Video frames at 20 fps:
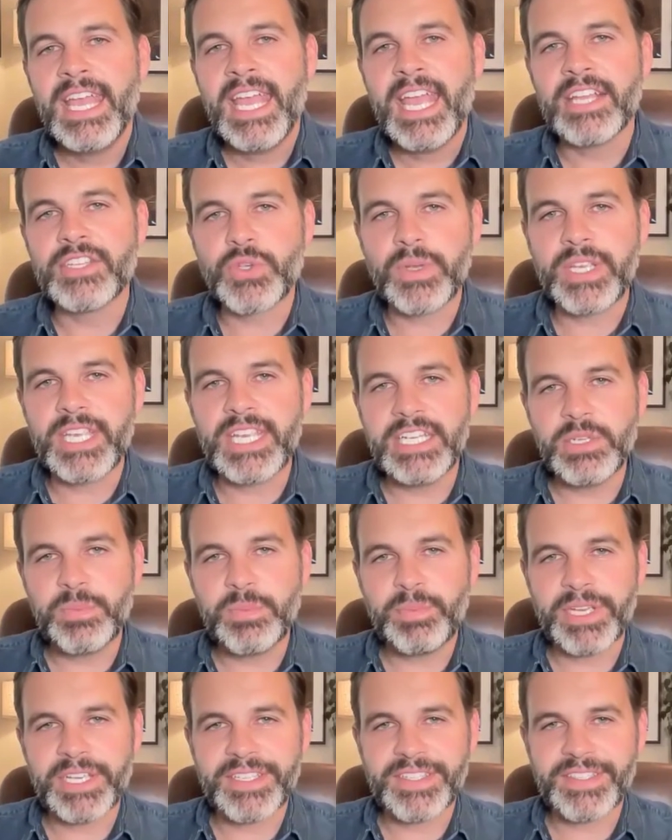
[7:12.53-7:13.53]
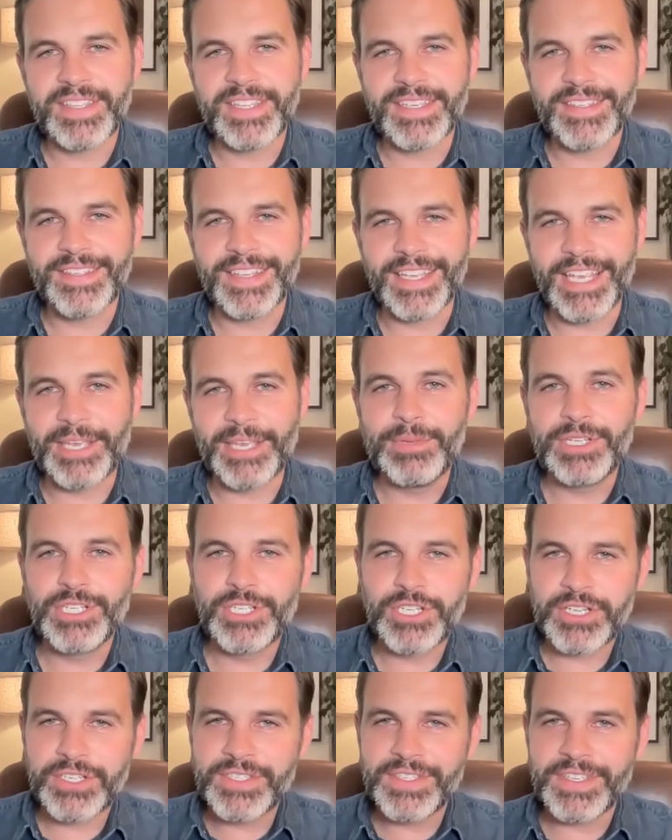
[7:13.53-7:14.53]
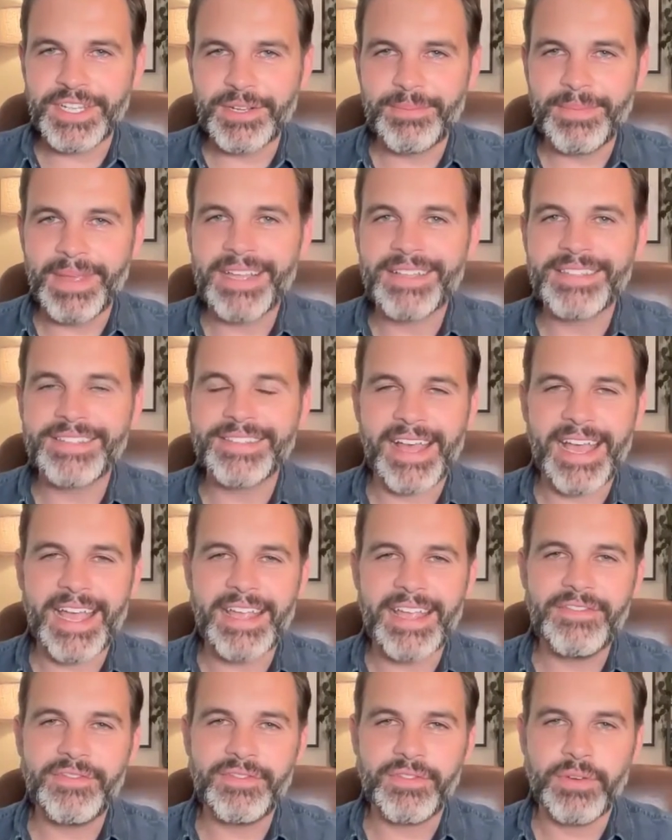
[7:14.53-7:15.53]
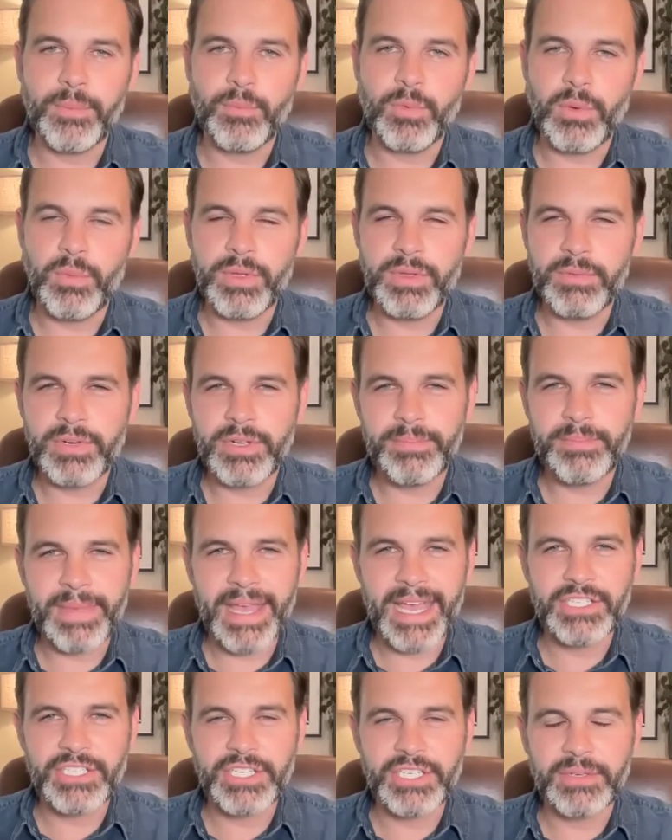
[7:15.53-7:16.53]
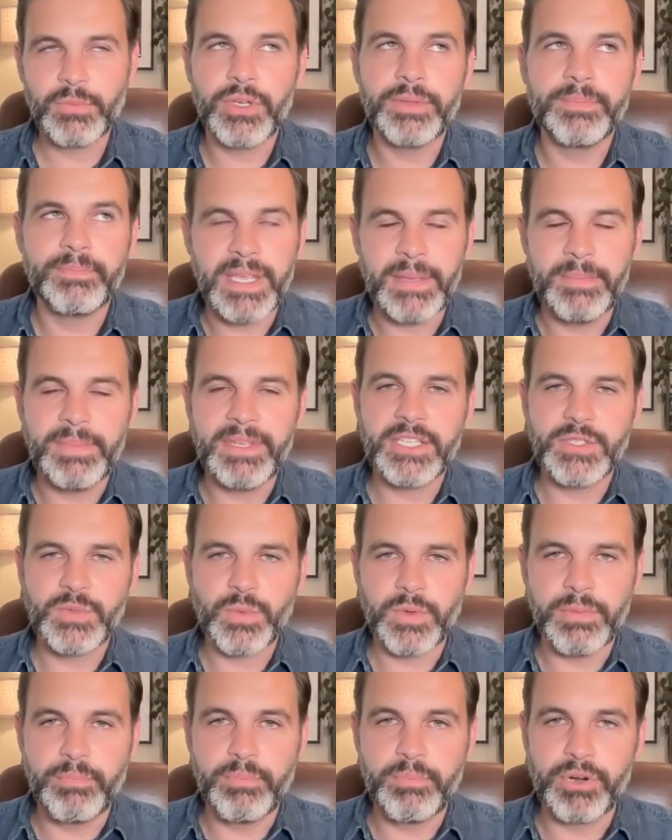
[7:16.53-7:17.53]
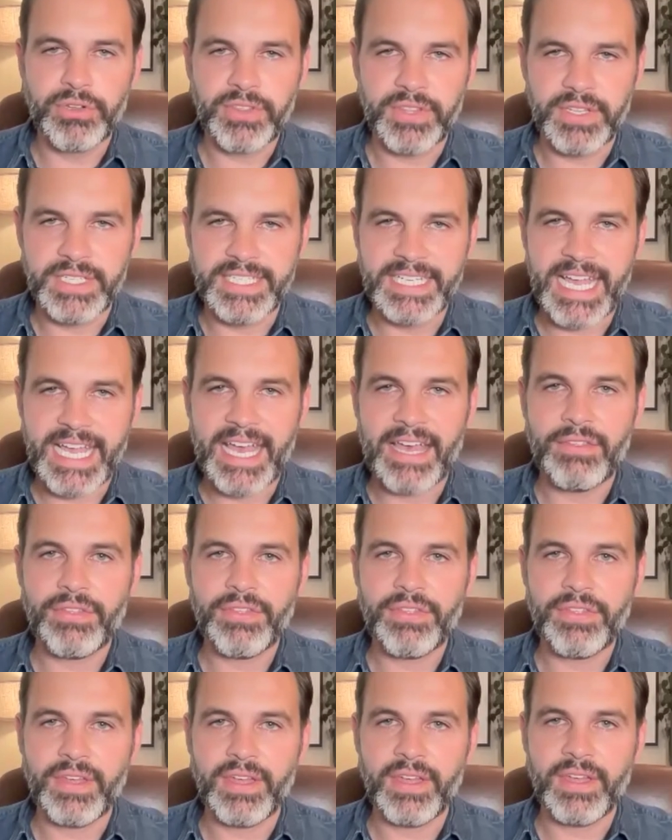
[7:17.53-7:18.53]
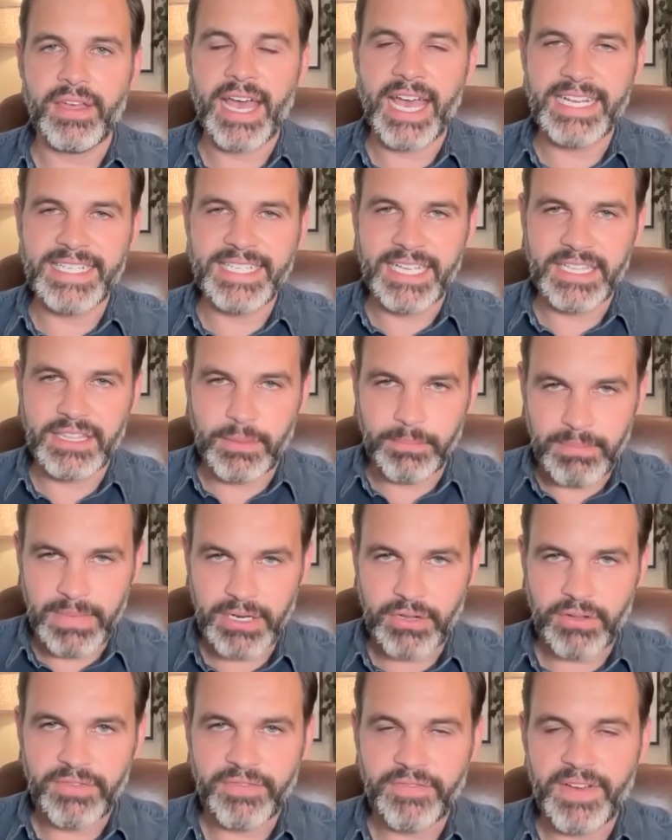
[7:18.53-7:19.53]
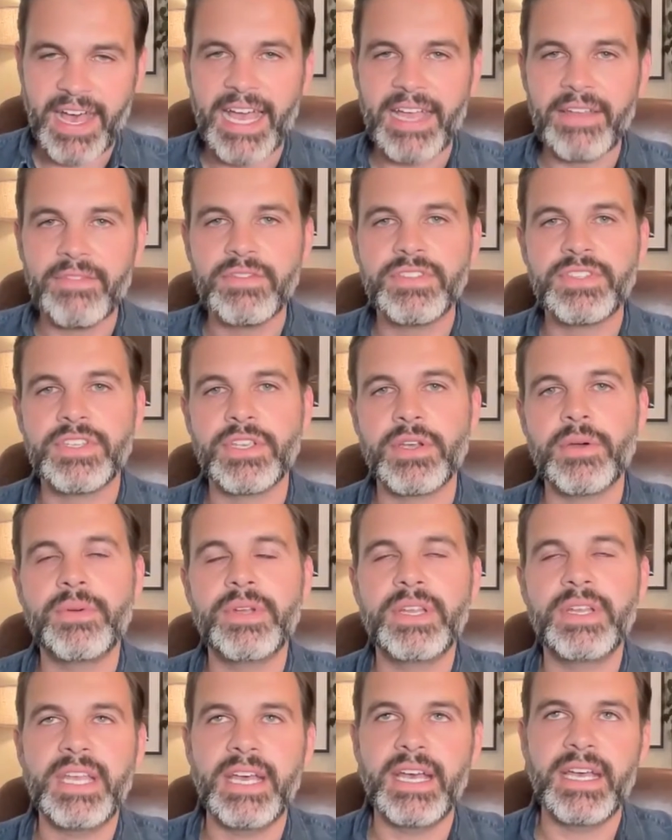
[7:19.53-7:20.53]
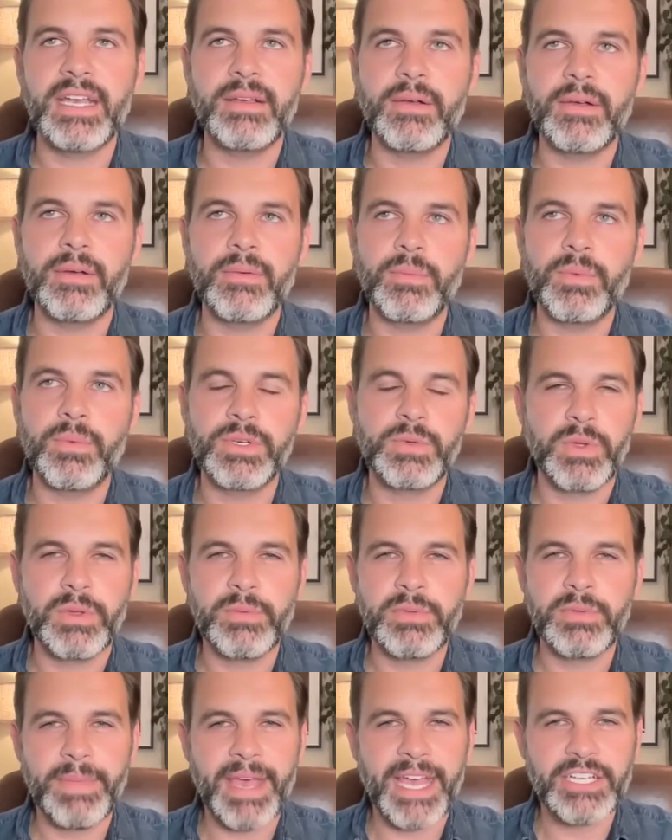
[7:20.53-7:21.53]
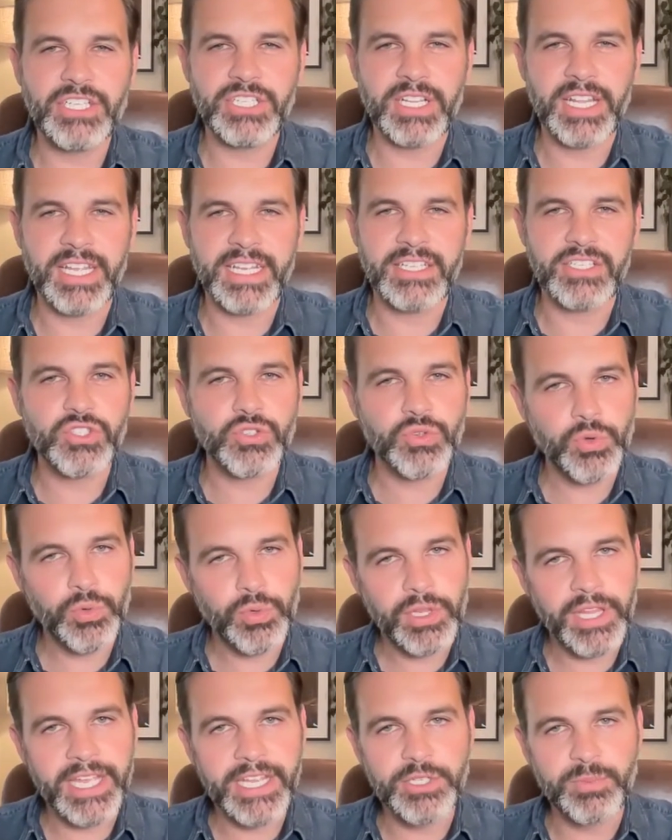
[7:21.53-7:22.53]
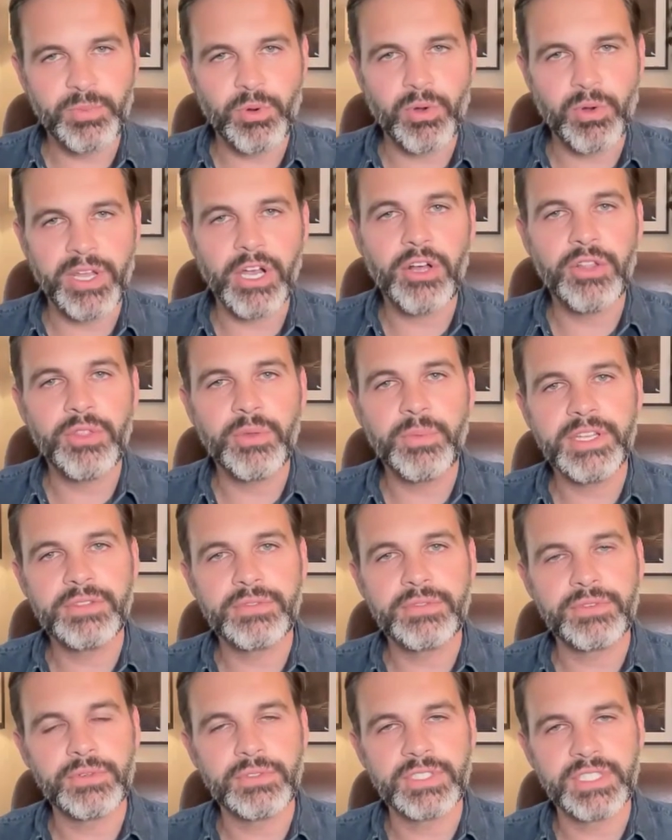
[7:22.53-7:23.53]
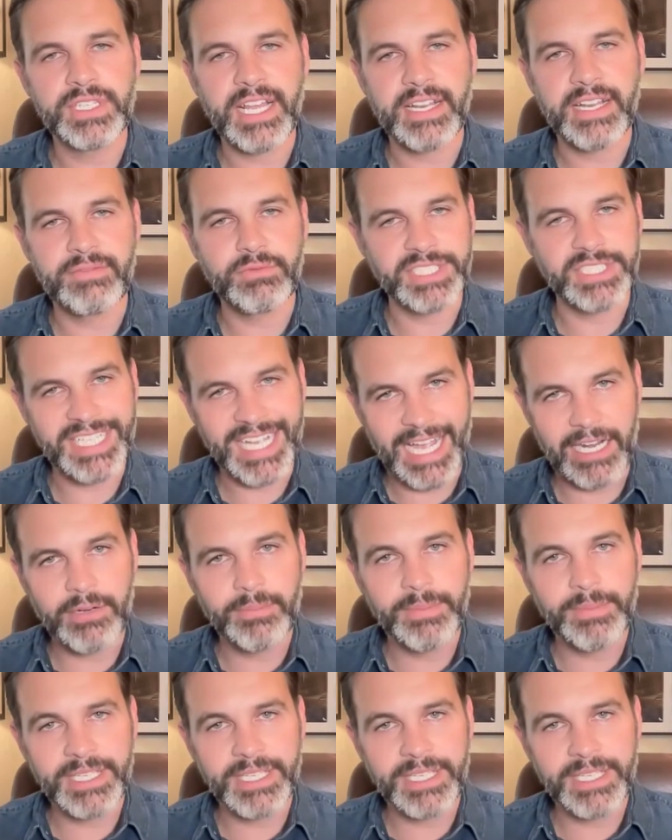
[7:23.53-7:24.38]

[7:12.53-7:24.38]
And so he depicts these images in a man's life from what we would imagine. Well, he begins with birth and death. I take the middle 5. So what we would imagine like a school age boy all the way through to kind of retirement